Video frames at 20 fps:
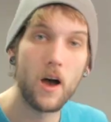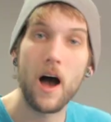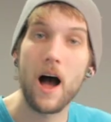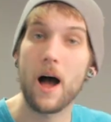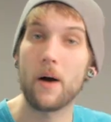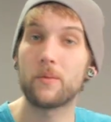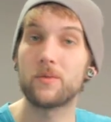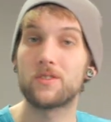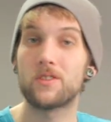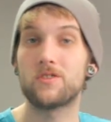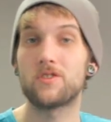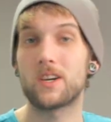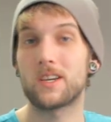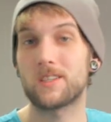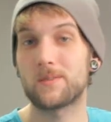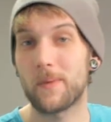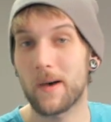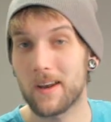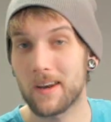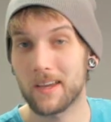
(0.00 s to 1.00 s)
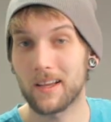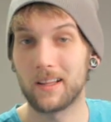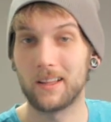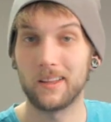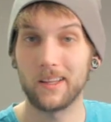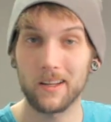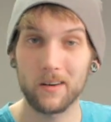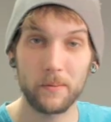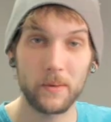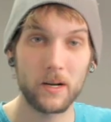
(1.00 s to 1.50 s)
I would suggest spending a
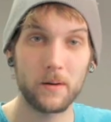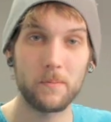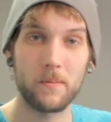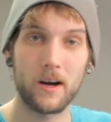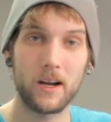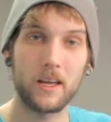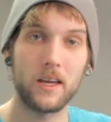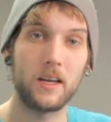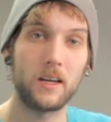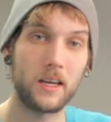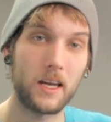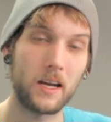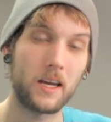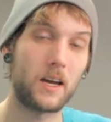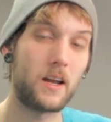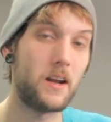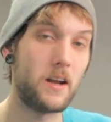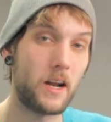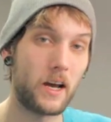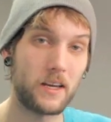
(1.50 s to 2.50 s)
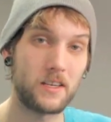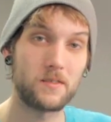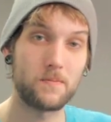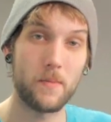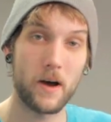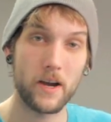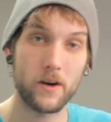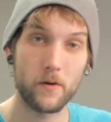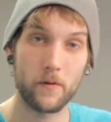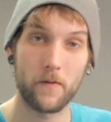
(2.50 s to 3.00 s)
little bit of money and getting a nice
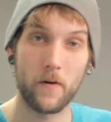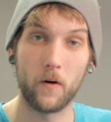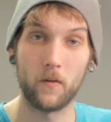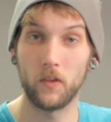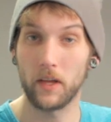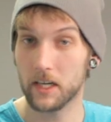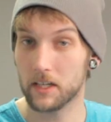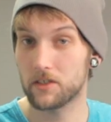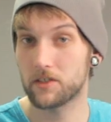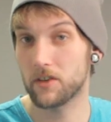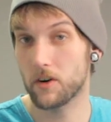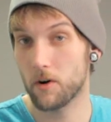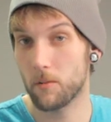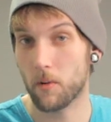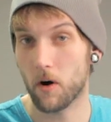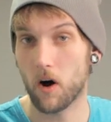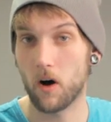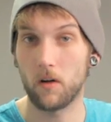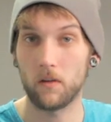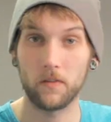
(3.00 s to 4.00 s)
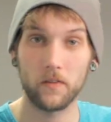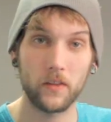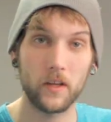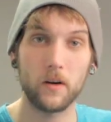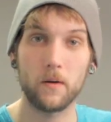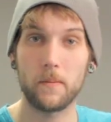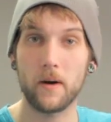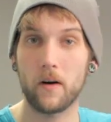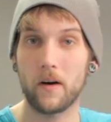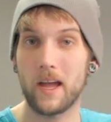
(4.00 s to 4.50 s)
microphone, like a Snowball. They're
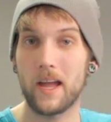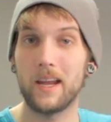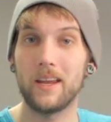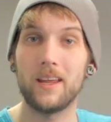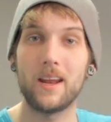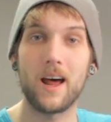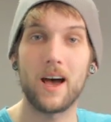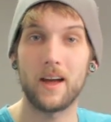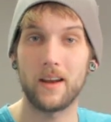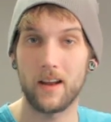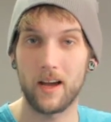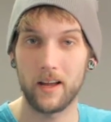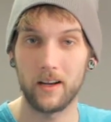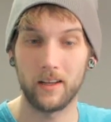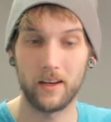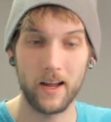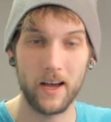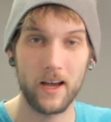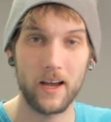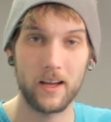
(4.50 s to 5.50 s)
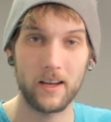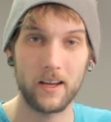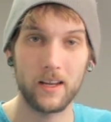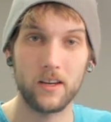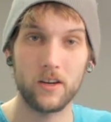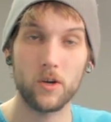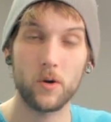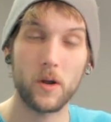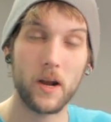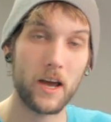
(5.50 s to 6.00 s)
about $89.99 and
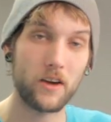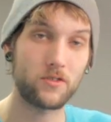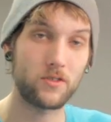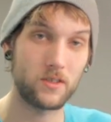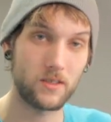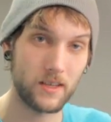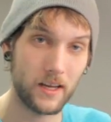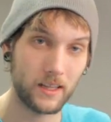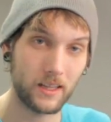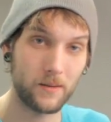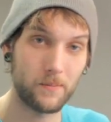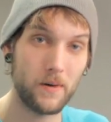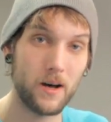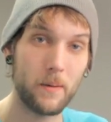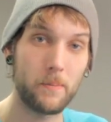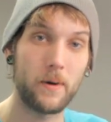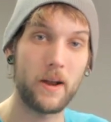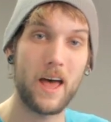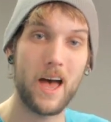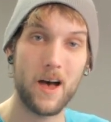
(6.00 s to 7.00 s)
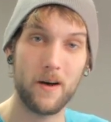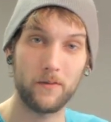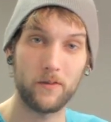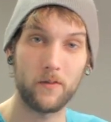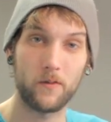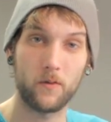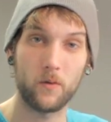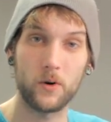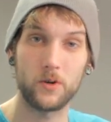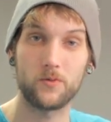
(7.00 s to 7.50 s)
you can actually set them up and have your
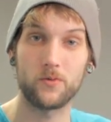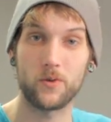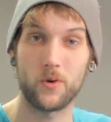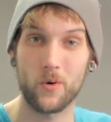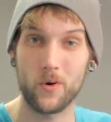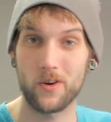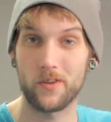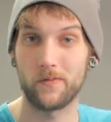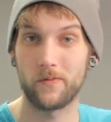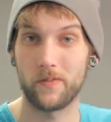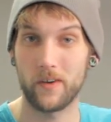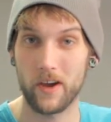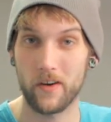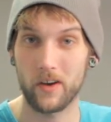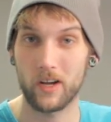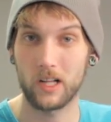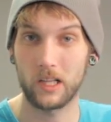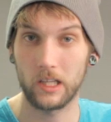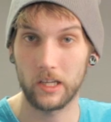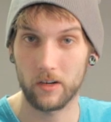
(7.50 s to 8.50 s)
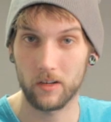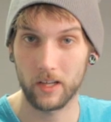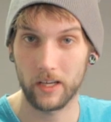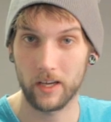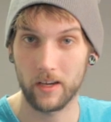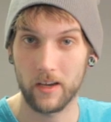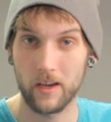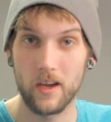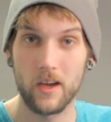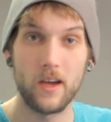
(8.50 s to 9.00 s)
voice recorded very clearly.
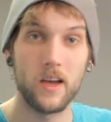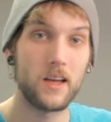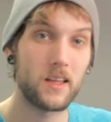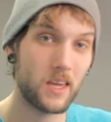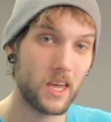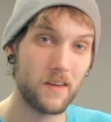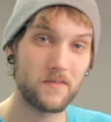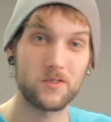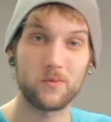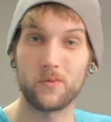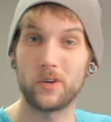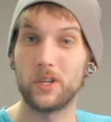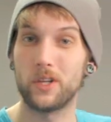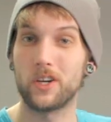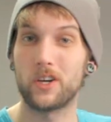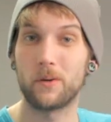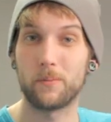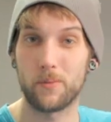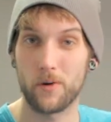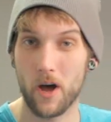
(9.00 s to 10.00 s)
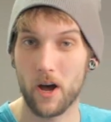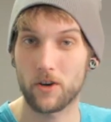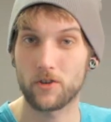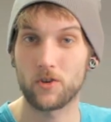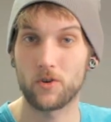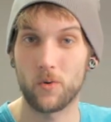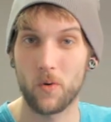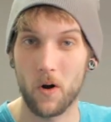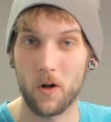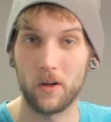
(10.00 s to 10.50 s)
It gives it really good
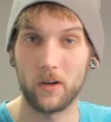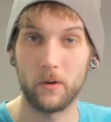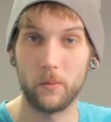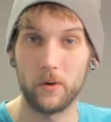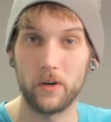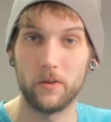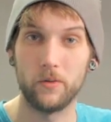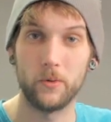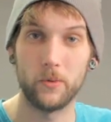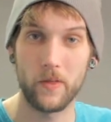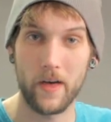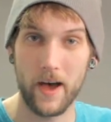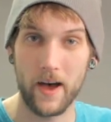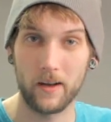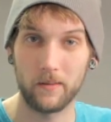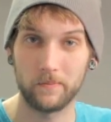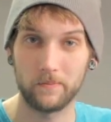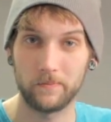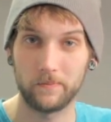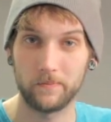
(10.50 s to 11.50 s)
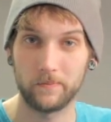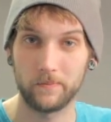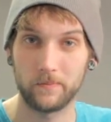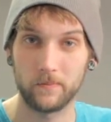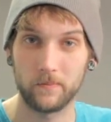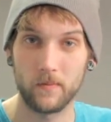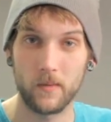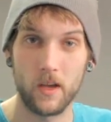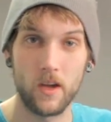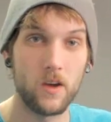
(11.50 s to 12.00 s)
production quality when you do that.
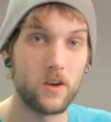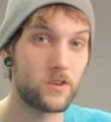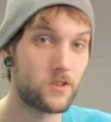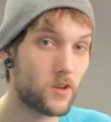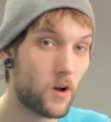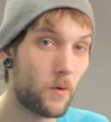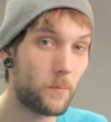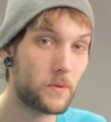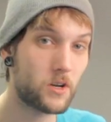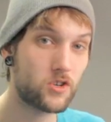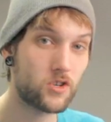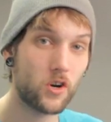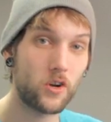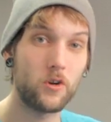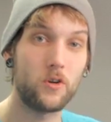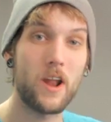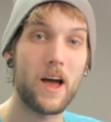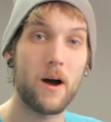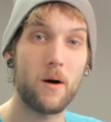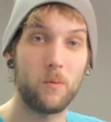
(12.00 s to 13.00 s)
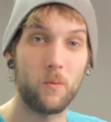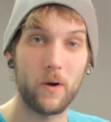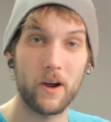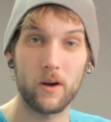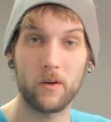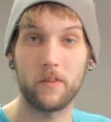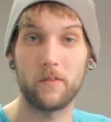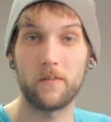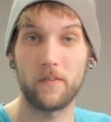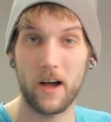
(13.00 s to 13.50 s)
So I'm going to show you now
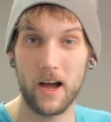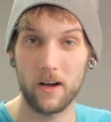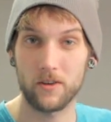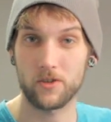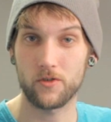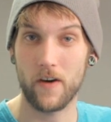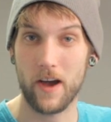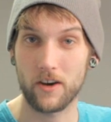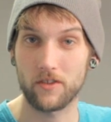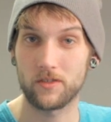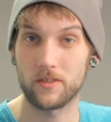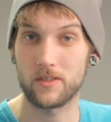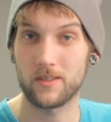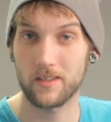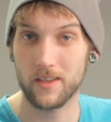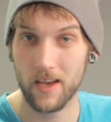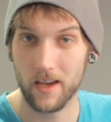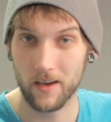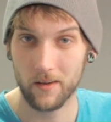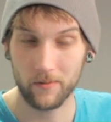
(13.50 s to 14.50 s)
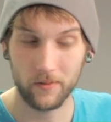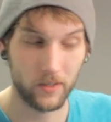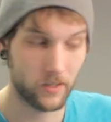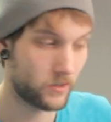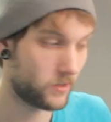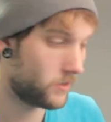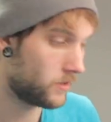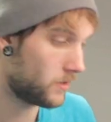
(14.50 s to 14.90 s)
where the files are actually saved.